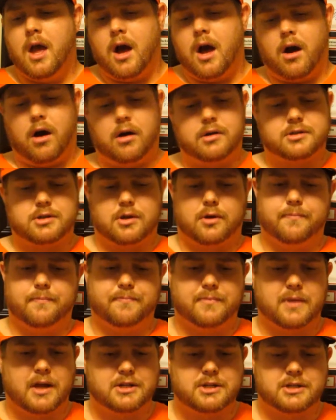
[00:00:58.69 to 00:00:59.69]

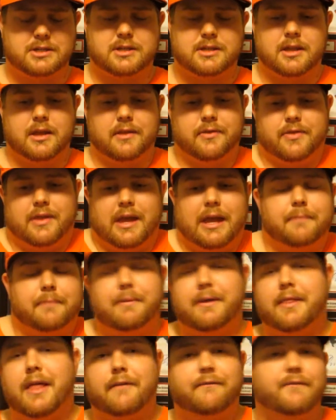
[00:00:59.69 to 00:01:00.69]
also I just he'd be
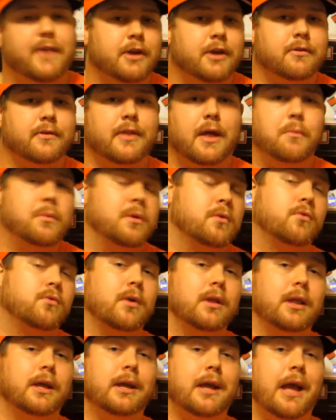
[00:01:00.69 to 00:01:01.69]
that veteran that would
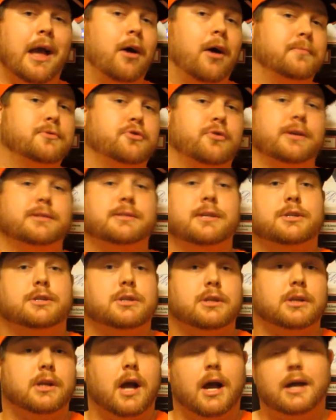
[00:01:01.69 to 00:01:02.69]
really help
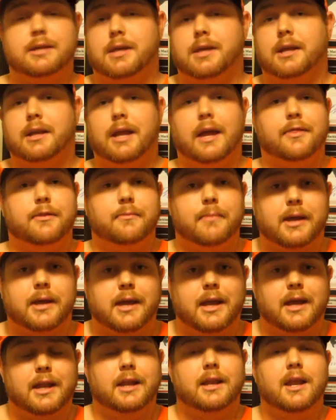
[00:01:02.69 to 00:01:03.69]
transition guys like Nathan
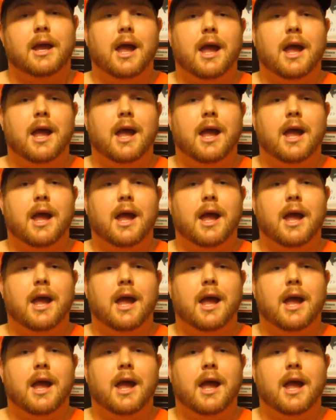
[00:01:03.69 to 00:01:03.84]
MacKinnon